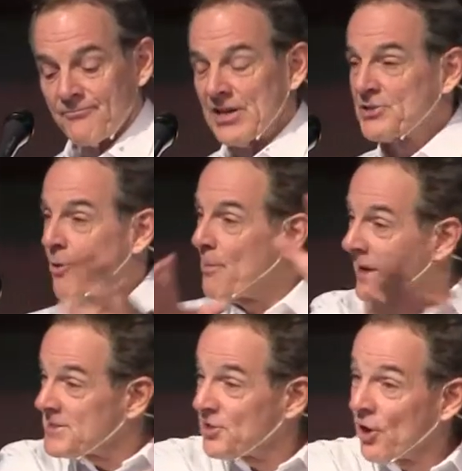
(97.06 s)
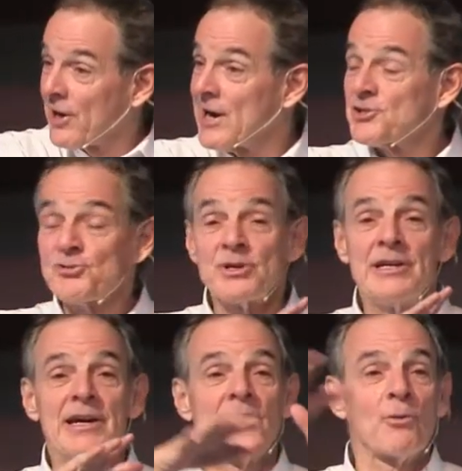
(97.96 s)
things are a mess in our
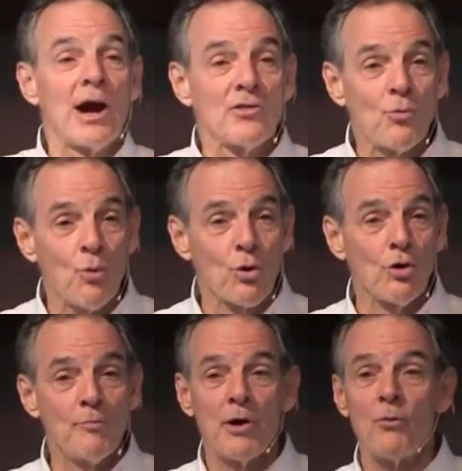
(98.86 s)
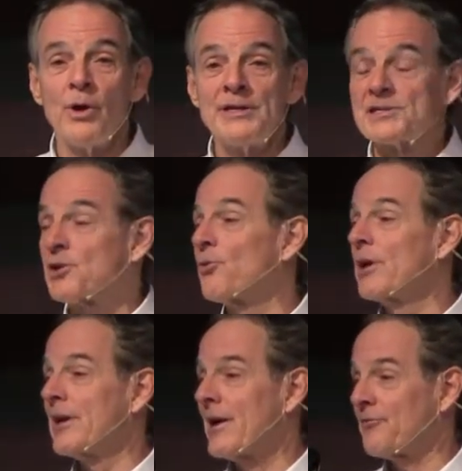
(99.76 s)
country and around the world, but we
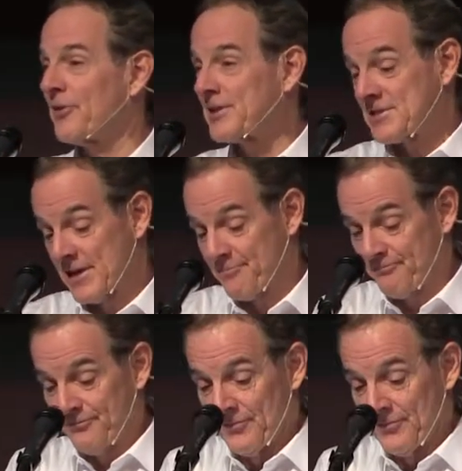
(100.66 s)
disagree on how to fix them.